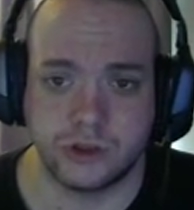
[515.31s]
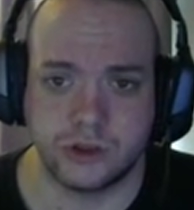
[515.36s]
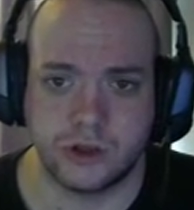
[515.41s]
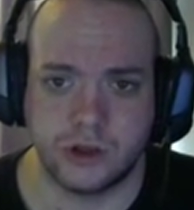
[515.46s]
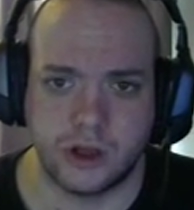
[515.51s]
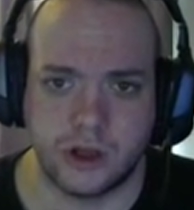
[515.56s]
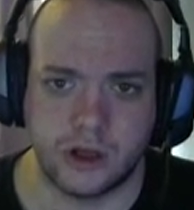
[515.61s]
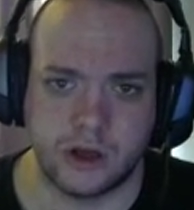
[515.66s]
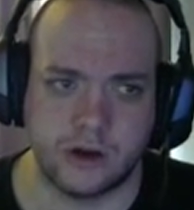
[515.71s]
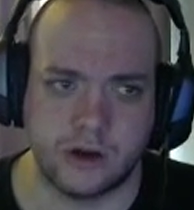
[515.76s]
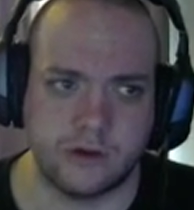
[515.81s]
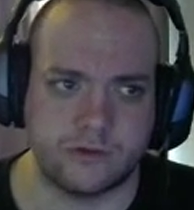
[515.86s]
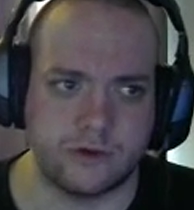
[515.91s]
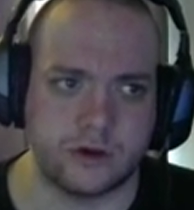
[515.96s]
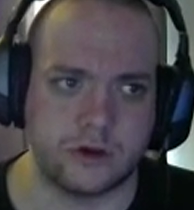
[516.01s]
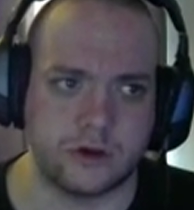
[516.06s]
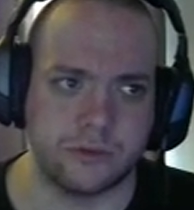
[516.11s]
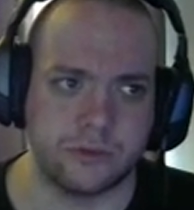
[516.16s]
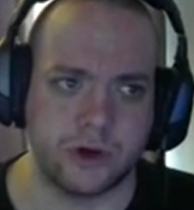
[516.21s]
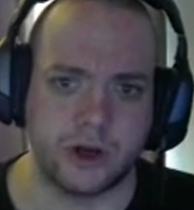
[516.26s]
If you
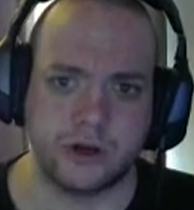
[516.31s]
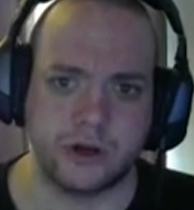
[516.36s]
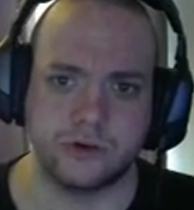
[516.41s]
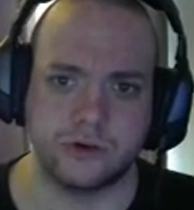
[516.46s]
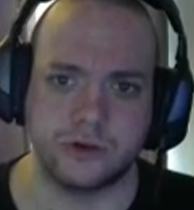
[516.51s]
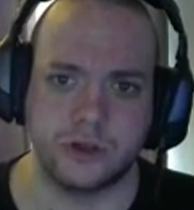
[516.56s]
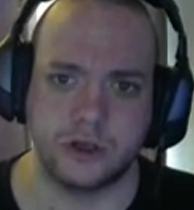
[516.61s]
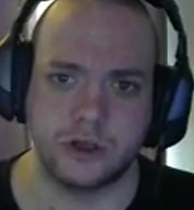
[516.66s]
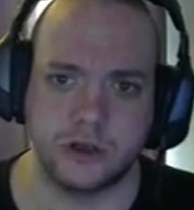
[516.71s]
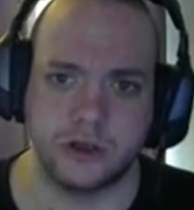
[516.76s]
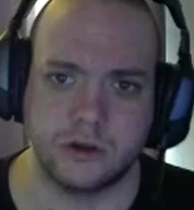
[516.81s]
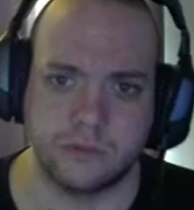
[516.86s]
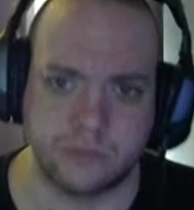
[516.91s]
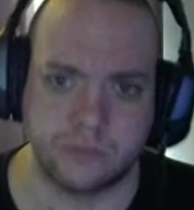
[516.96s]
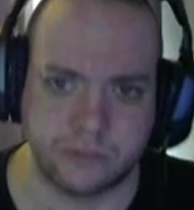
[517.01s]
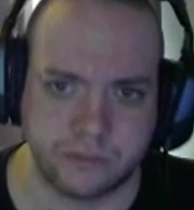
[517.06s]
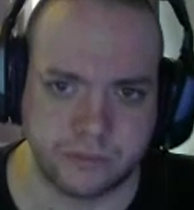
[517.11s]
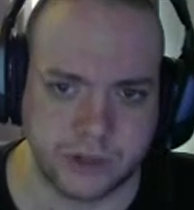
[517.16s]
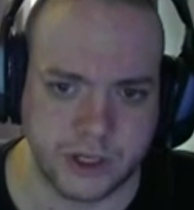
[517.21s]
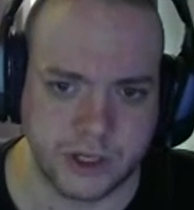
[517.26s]
combine all the
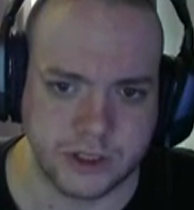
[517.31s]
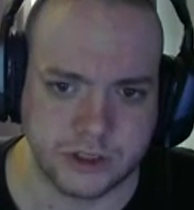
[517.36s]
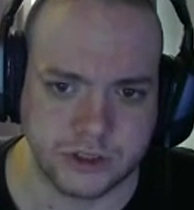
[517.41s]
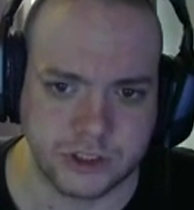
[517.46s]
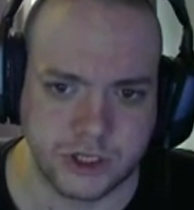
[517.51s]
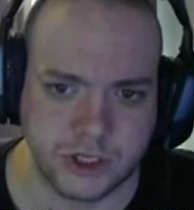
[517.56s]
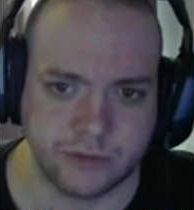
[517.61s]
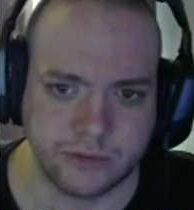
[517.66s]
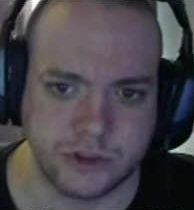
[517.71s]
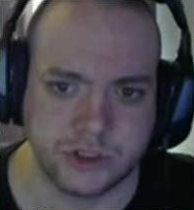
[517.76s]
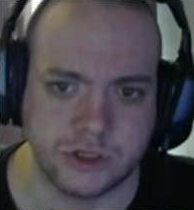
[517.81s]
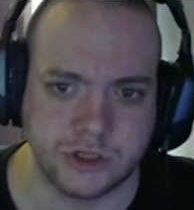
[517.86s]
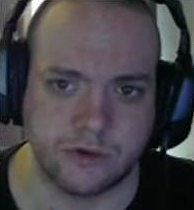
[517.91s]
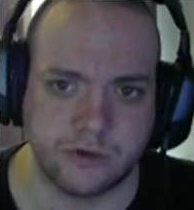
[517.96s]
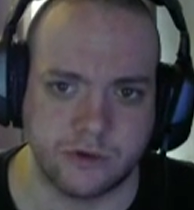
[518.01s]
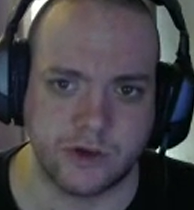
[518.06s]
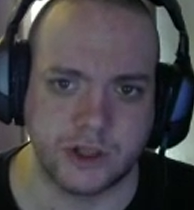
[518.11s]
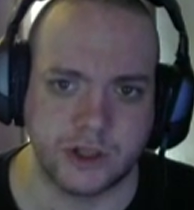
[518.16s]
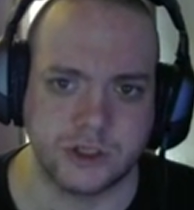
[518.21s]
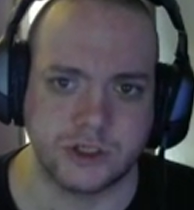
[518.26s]
Players' Championship
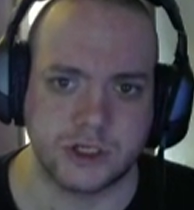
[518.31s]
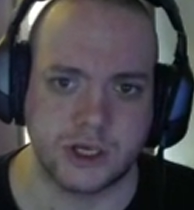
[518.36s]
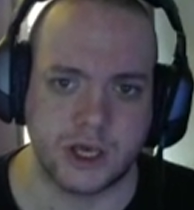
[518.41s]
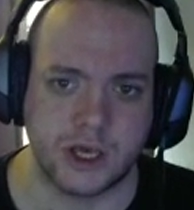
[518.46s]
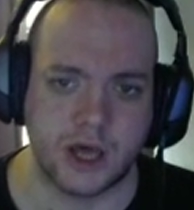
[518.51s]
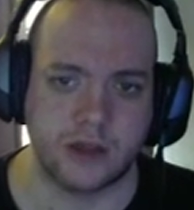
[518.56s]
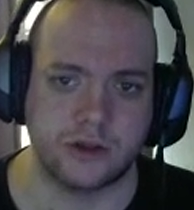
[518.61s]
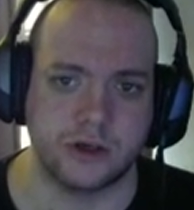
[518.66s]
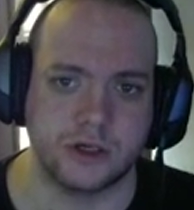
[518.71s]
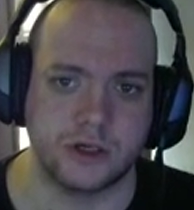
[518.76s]
events together,